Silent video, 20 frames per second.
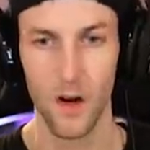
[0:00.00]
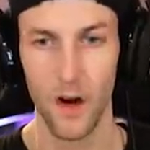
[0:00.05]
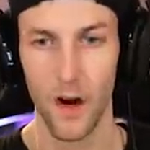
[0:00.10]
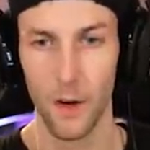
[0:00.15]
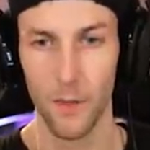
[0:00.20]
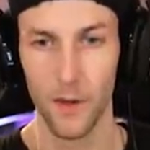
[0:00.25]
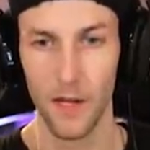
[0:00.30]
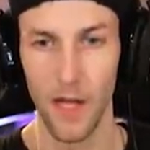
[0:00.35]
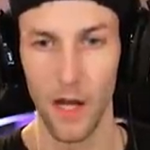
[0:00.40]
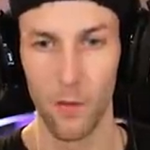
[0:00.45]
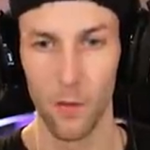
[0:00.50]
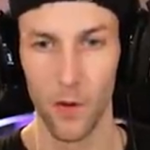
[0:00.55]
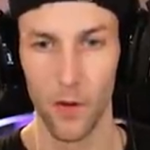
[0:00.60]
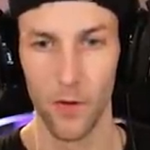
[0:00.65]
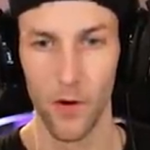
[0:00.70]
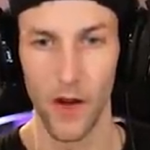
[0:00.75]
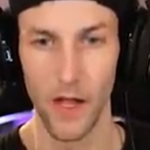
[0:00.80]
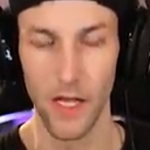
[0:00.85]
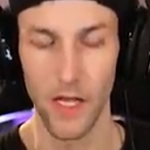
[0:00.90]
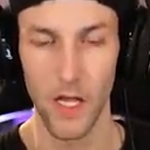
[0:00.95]
All right, we got
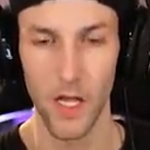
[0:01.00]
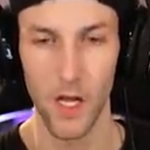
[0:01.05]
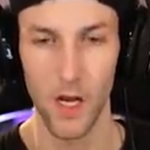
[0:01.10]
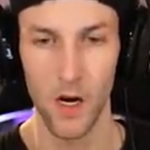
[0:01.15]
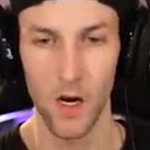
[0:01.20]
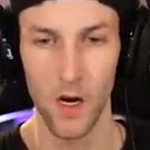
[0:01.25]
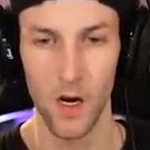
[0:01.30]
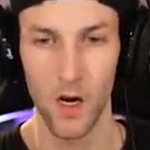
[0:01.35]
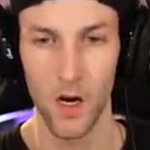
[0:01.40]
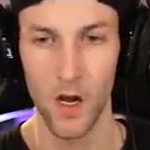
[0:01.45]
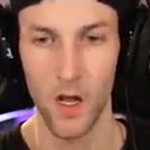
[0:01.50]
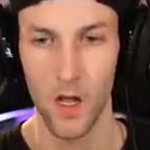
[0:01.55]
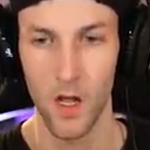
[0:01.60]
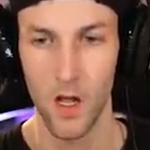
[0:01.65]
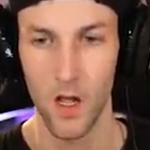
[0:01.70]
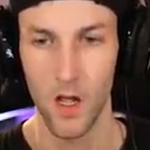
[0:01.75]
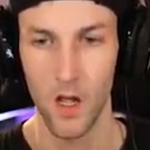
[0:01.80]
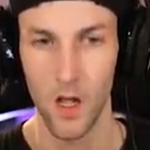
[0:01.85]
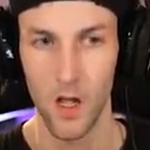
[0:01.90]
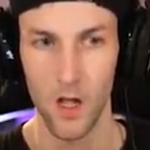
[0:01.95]
one right here.
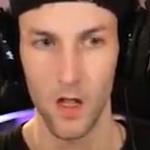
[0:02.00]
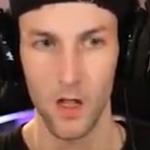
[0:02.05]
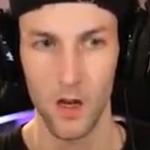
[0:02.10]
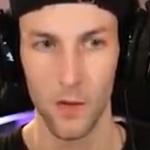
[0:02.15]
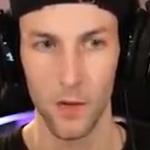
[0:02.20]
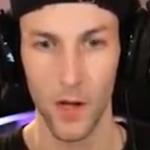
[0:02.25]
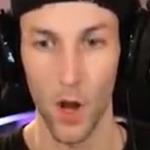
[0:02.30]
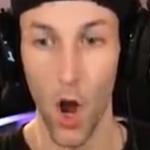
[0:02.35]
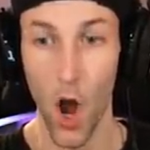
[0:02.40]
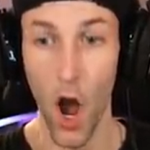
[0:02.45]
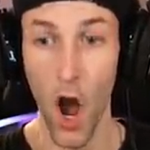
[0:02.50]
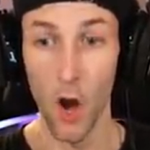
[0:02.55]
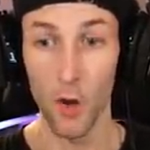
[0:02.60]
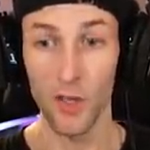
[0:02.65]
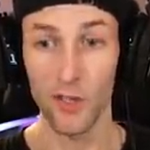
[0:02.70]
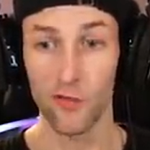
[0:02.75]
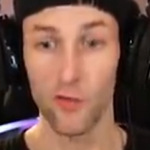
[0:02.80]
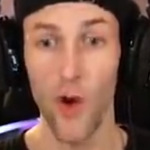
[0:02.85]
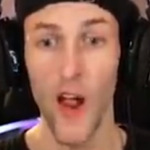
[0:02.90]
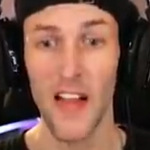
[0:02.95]
There we go. Oh,
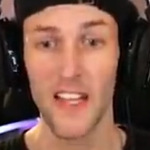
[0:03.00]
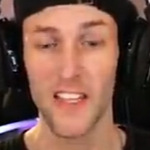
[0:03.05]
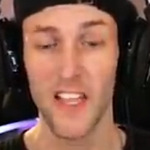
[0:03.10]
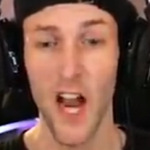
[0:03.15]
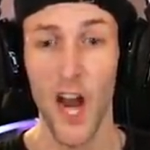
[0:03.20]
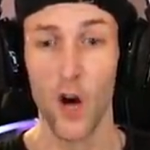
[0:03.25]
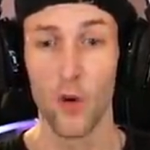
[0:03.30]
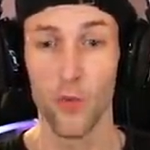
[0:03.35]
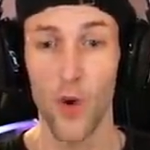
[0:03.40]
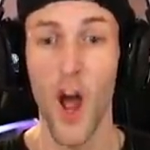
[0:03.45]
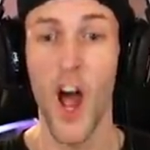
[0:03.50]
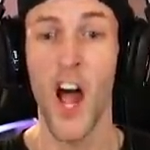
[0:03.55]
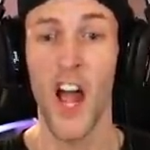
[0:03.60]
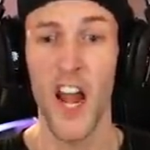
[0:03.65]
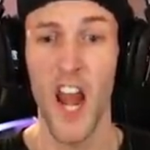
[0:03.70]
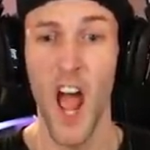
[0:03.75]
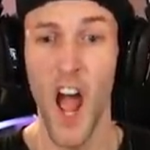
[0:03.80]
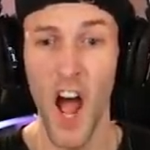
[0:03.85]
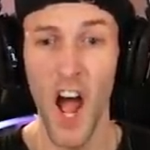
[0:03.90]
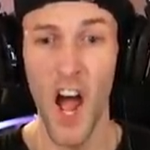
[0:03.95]
he's right there. Run!
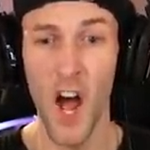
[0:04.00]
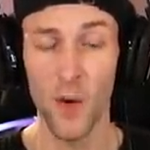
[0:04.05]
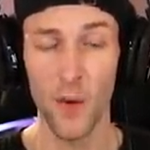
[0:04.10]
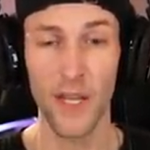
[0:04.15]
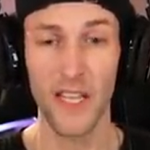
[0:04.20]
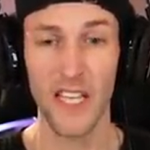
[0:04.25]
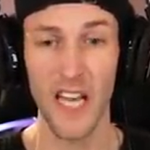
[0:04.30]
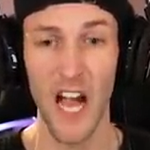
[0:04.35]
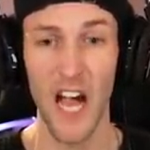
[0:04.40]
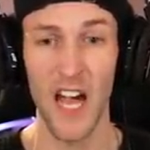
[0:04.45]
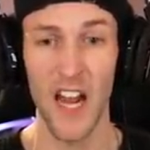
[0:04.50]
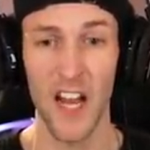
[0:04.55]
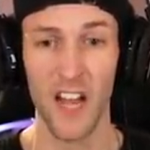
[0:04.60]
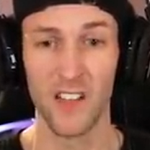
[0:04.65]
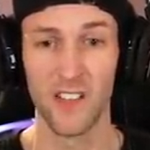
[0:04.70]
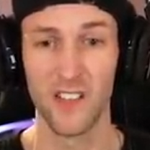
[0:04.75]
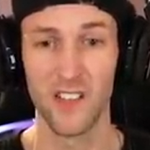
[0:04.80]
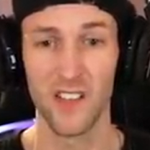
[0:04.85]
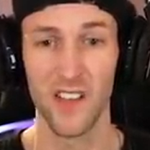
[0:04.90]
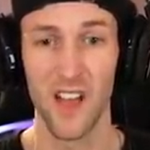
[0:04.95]
Oh, he got
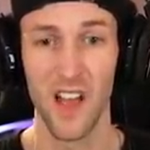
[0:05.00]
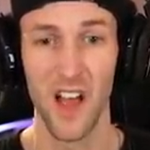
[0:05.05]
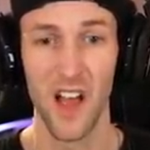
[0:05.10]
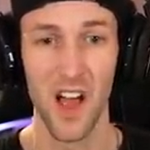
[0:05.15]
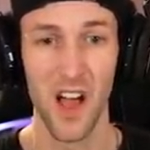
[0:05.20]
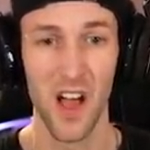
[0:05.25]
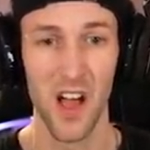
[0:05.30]
us.